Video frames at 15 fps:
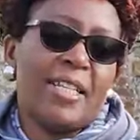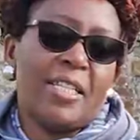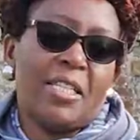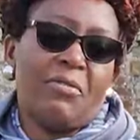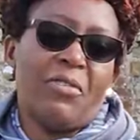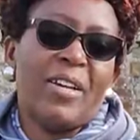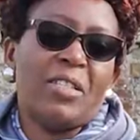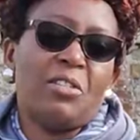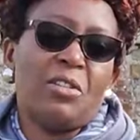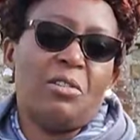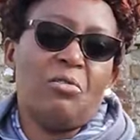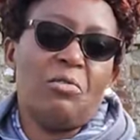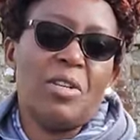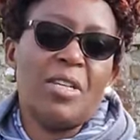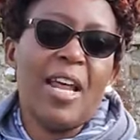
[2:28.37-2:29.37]
that is first
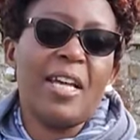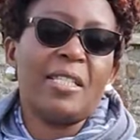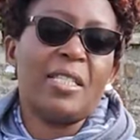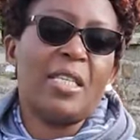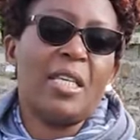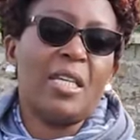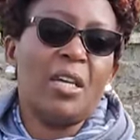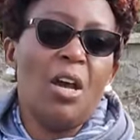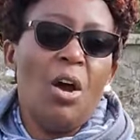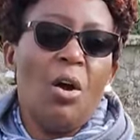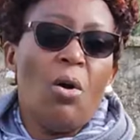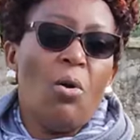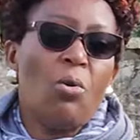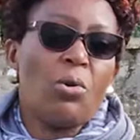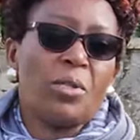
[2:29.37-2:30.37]
degree nursing,
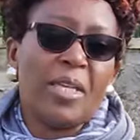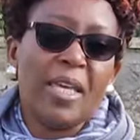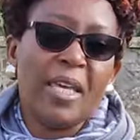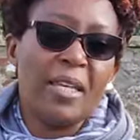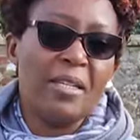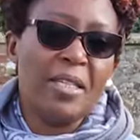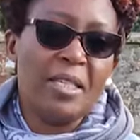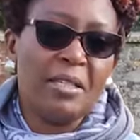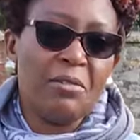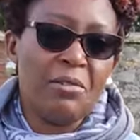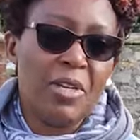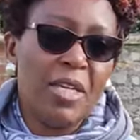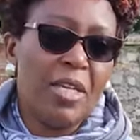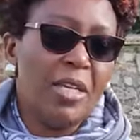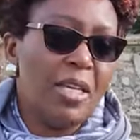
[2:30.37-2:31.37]
or second
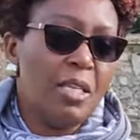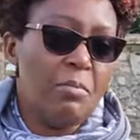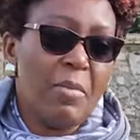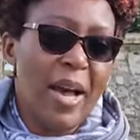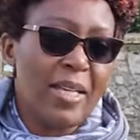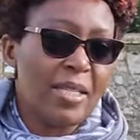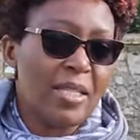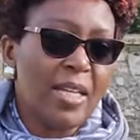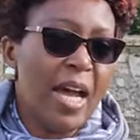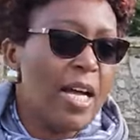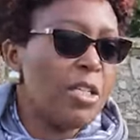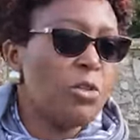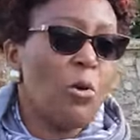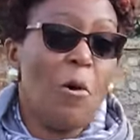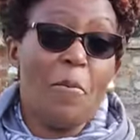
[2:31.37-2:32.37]
degree in
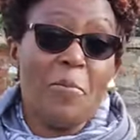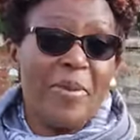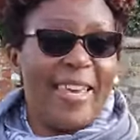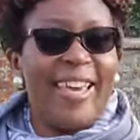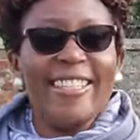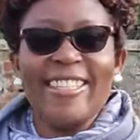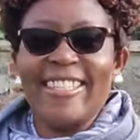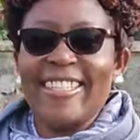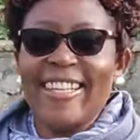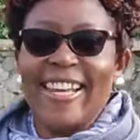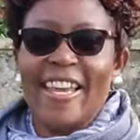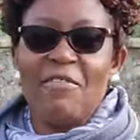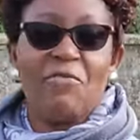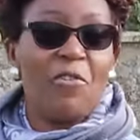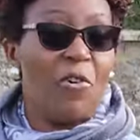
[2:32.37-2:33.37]
master's or PhD
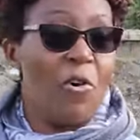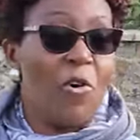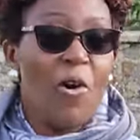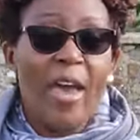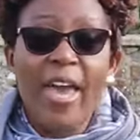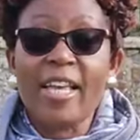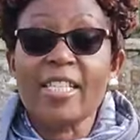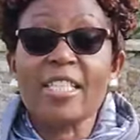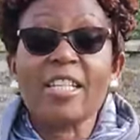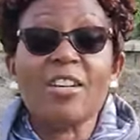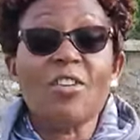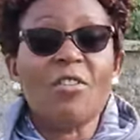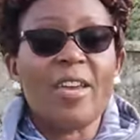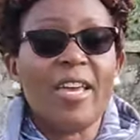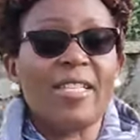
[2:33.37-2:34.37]
level, as
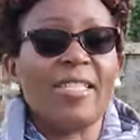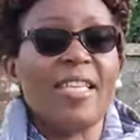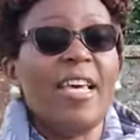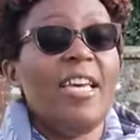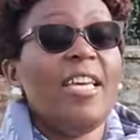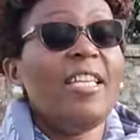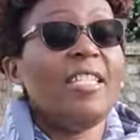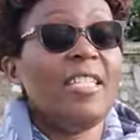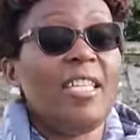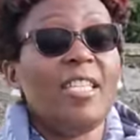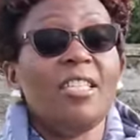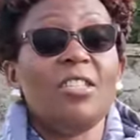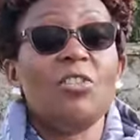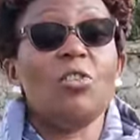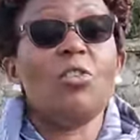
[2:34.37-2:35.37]
long as it
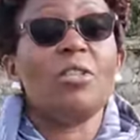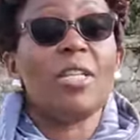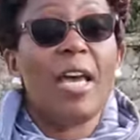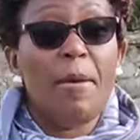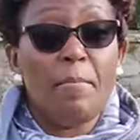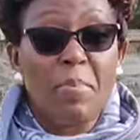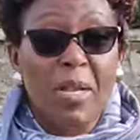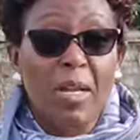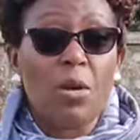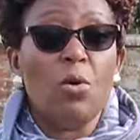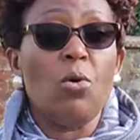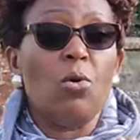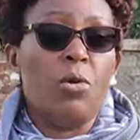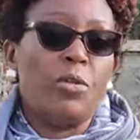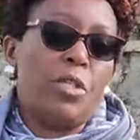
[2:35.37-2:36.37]
is not
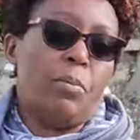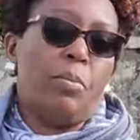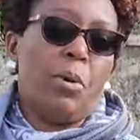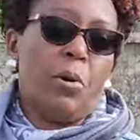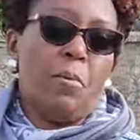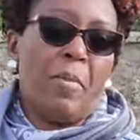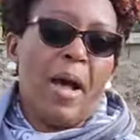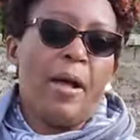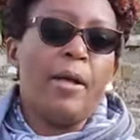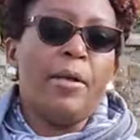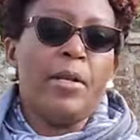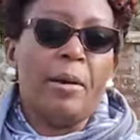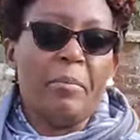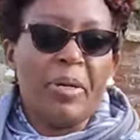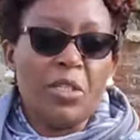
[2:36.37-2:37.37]
below diploma.
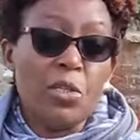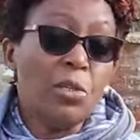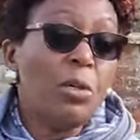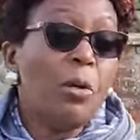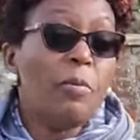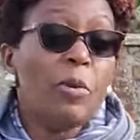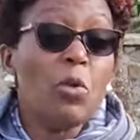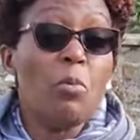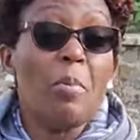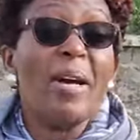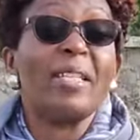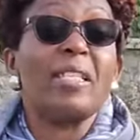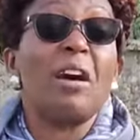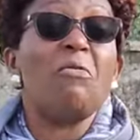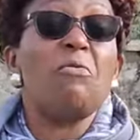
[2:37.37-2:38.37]
Number two, you
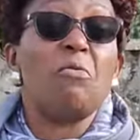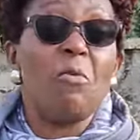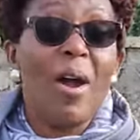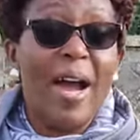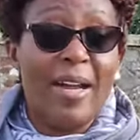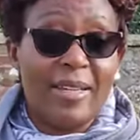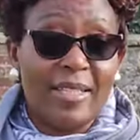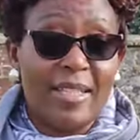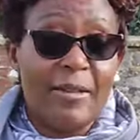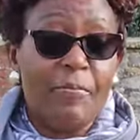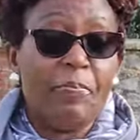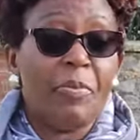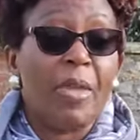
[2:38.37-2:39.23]
must have worked